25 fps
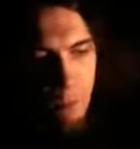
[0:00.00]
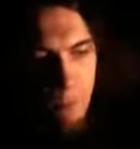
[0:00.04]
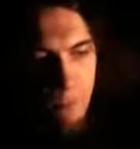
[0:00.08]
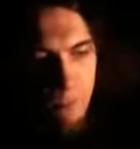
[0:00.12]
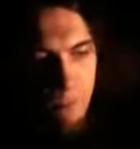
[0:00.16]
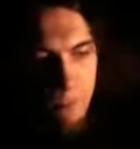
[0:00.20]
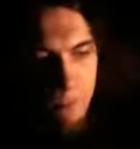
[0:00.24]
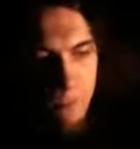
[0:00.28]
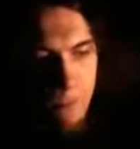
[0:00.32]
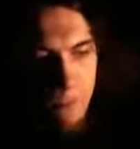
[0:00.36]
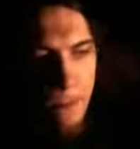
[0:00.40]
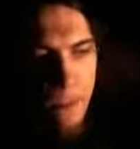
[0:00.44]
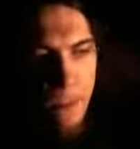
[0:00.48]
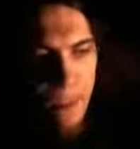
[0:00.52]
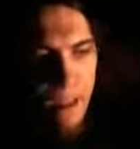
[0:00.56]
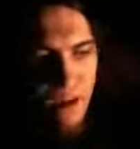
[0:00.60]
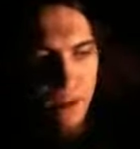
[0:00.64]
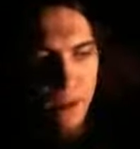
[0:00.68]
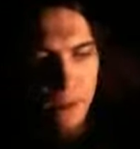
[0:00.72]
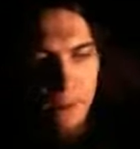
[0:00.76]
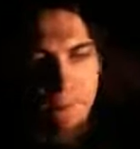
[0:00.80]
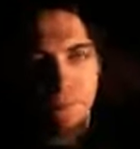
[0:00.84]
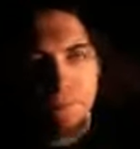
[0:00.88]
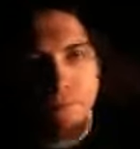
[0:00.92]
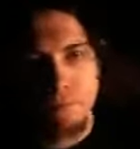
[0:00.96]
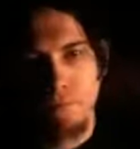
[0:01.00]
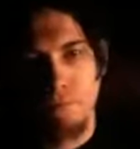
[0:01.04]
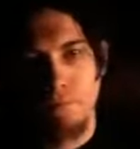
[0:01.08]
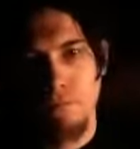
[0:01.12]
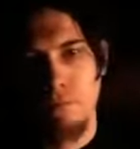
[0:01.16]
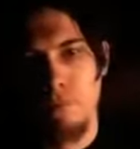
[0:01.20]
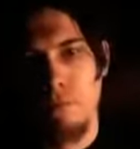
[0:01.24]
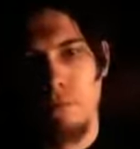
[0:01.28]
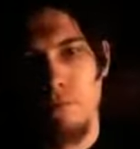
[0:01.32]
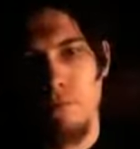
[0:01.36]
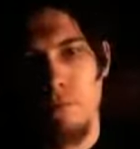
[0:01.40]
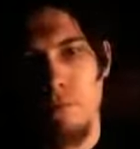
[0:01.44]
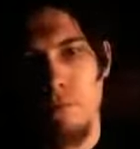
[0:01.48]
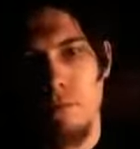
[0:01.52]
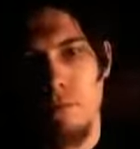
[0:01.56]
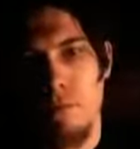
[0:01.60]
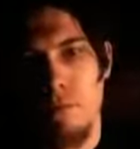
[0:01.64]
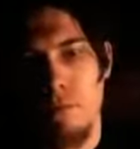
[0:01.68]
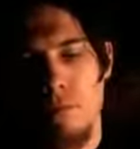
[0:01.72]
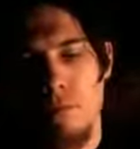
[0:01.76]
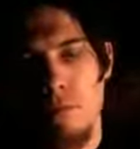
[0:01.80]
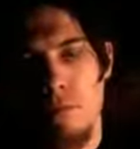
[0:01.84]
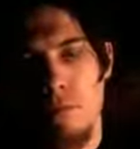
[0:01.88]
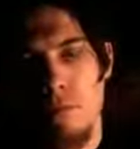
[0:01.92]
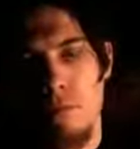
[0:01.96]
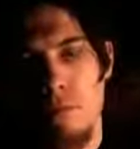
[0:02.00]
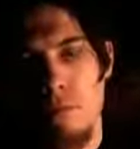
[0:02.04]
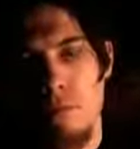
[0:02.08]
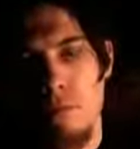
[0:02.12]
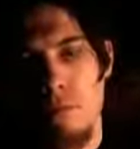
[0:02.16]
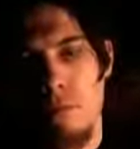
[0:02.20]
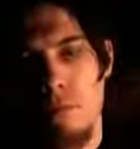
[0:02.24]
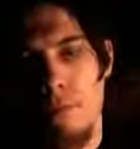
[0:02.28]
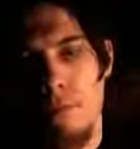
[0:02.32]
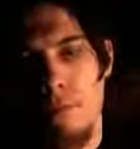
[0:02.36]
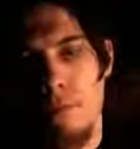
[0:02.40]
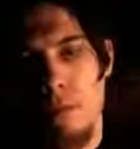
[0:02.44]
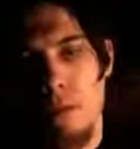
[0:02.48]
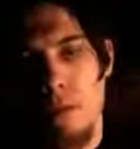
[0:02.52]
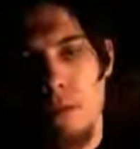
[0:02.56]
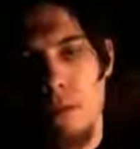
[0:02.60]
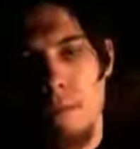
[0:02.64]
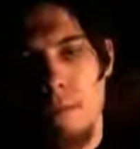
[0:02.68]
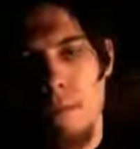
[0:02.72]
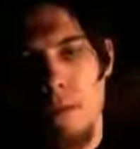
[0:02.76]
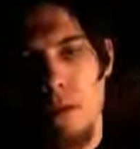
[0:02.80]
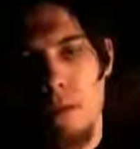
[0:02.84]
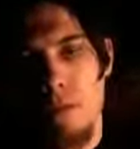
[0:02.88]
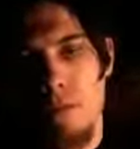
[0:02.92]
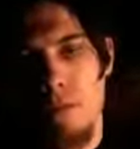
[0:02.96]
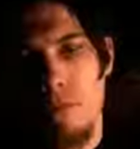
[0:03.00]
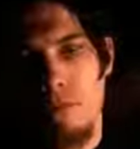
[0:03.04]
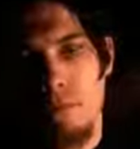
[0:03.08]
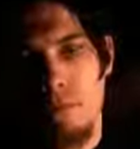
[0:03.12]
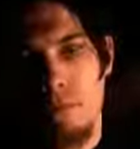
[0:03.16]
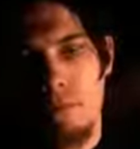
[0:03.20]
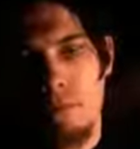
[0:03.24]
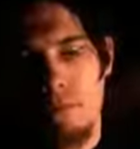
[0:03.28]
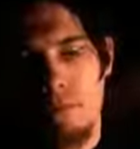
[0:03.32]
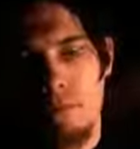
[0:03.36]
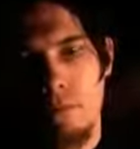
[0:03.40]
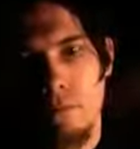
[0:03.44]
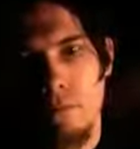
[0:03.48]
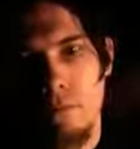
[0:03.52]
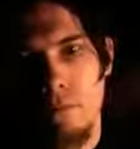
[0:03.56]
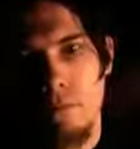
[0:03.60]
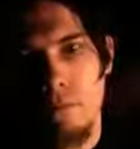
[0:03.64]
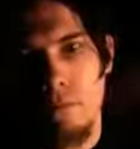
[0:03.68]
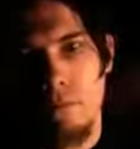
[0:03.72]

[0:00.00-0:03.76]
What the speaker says: history and you can see that prohibition, using the power of the criminal